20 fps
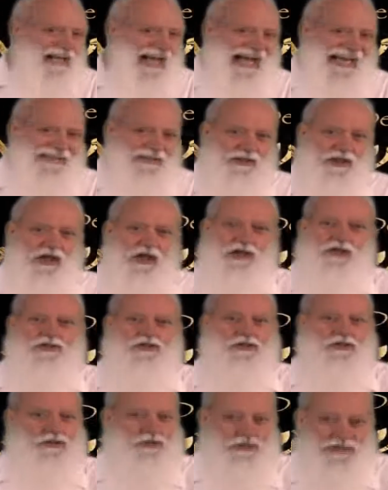got to
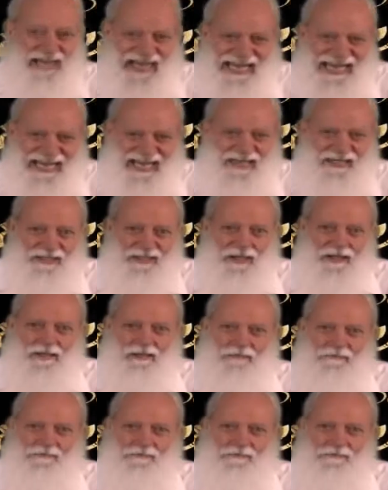understand